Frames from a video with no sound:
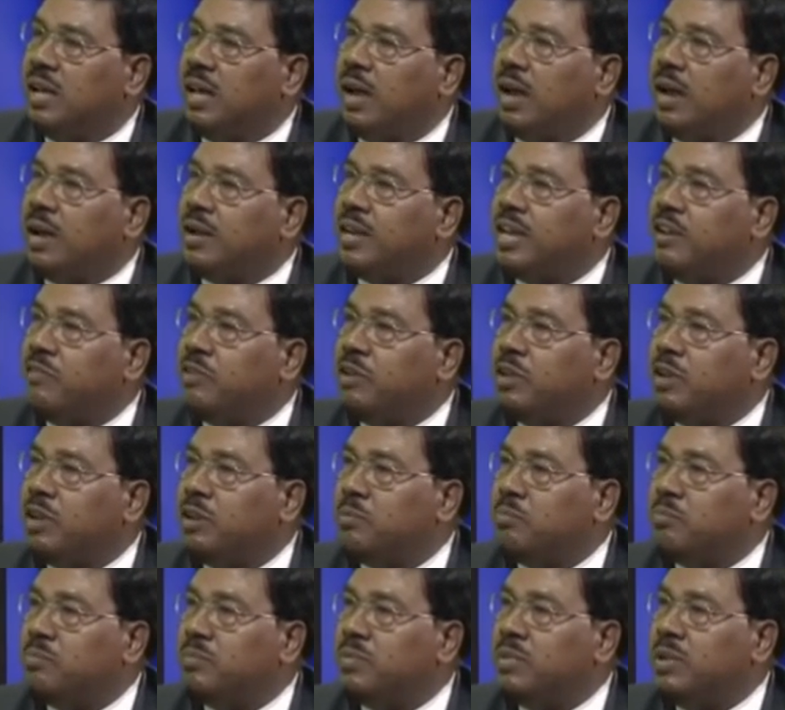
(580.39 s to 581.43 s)
and gave
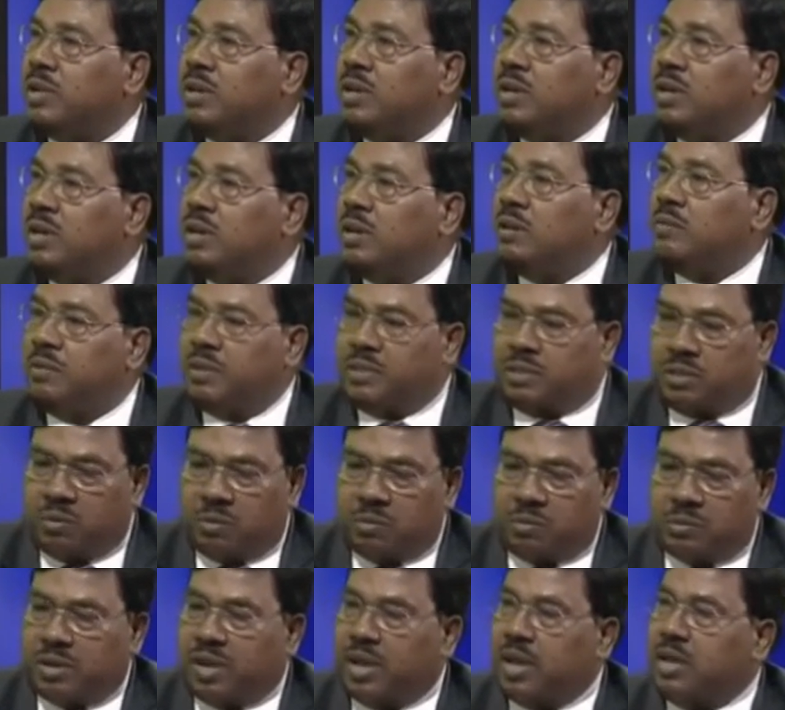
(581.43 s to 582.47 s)
him,
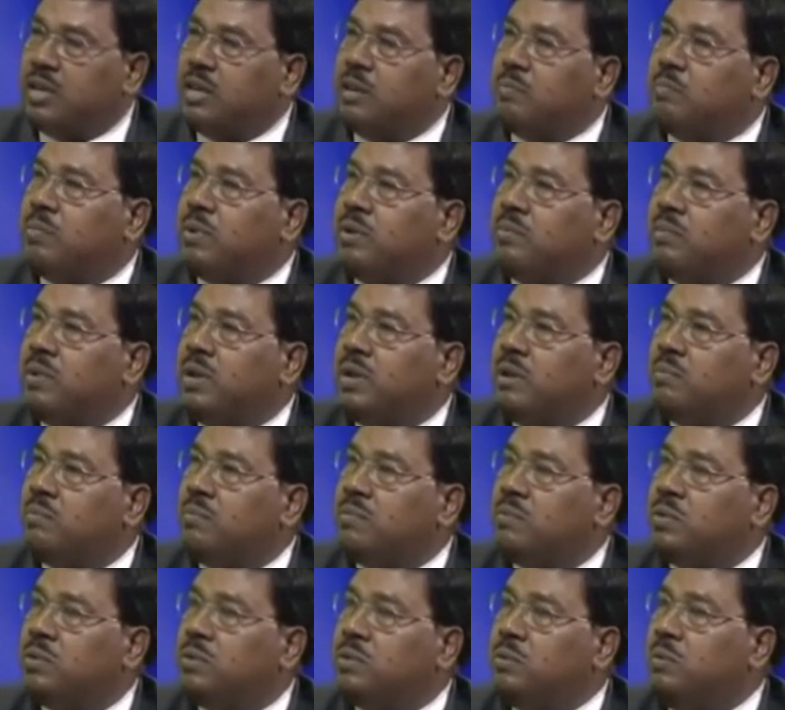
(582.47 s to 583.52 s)
without any
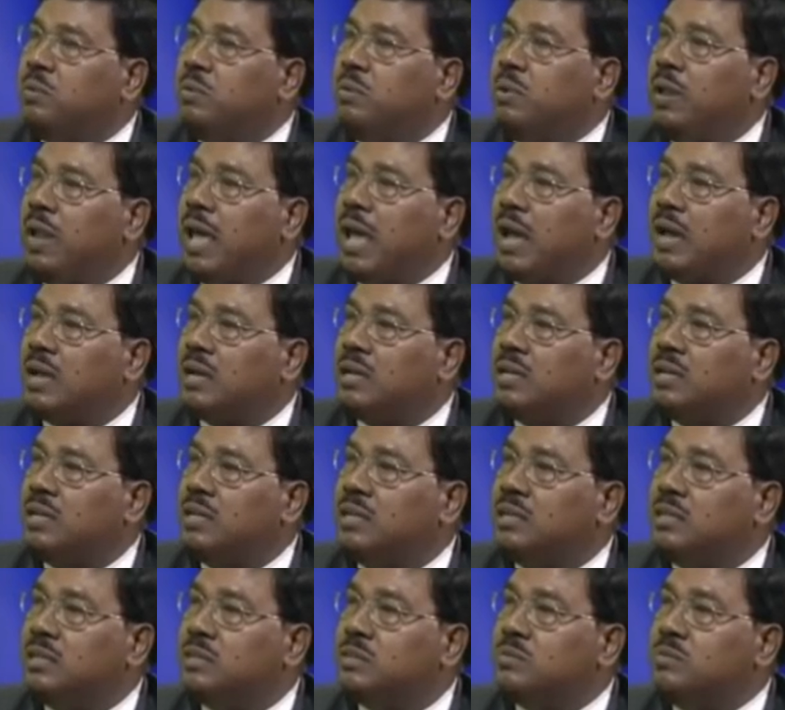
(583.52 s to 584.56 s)
premium,
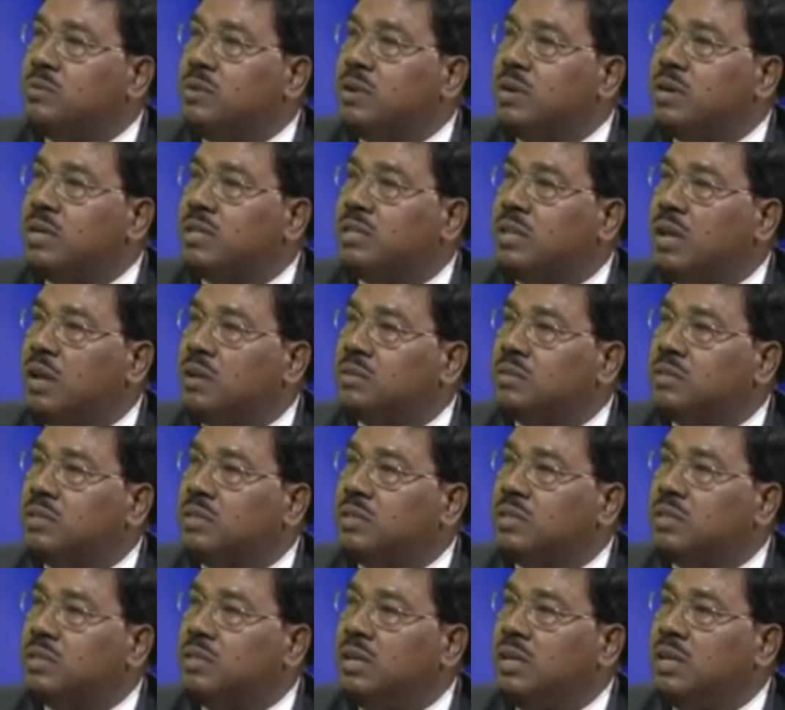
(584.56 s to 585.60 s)

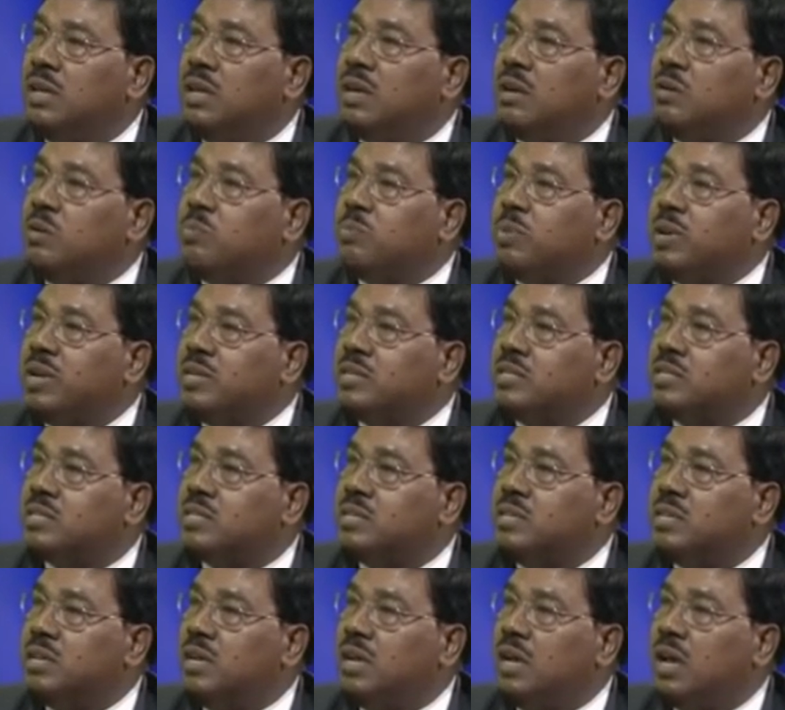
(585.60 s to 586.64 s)
200,000
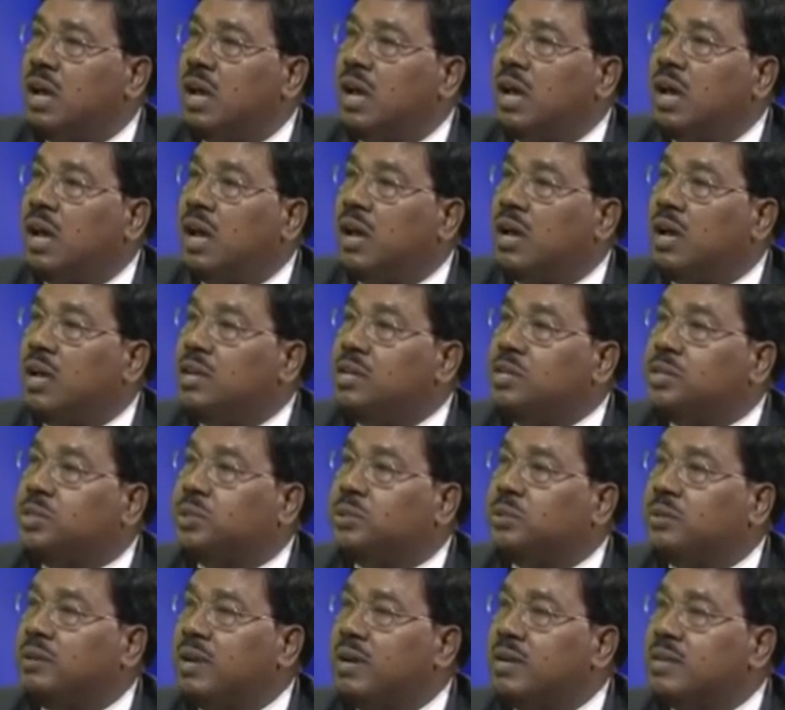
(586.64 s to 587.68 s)
rupees
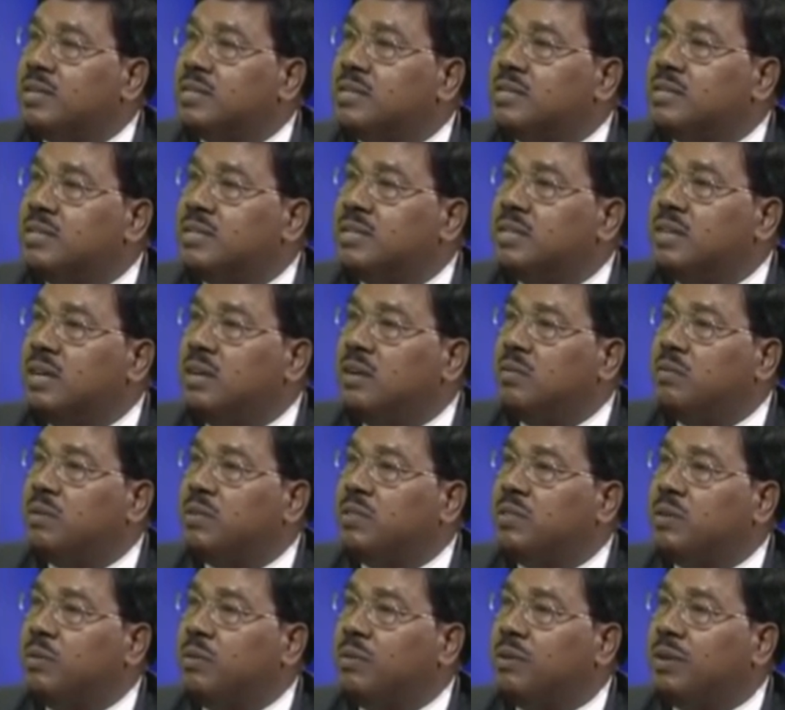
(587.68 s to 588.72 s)
insurance
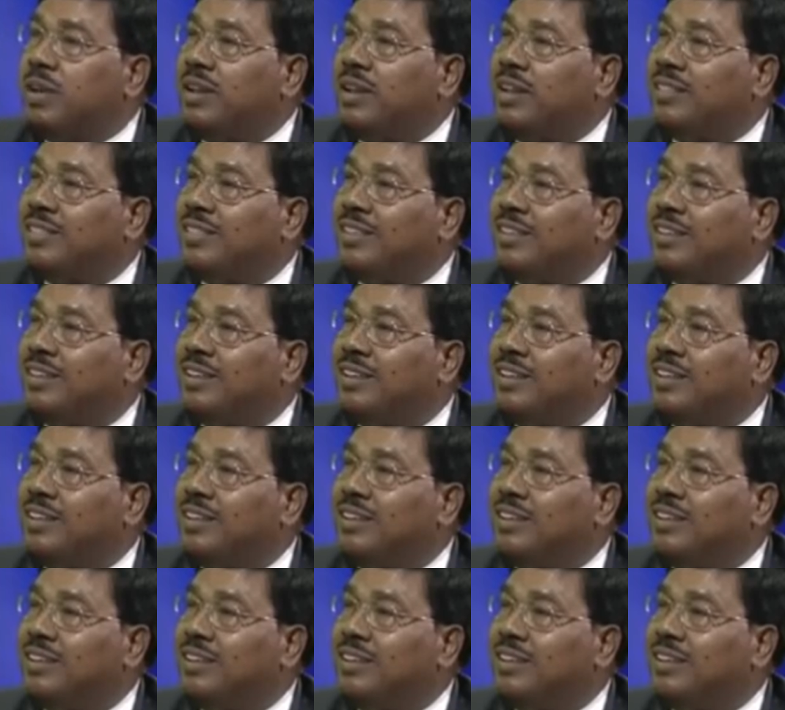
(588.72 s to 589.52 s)
without anything.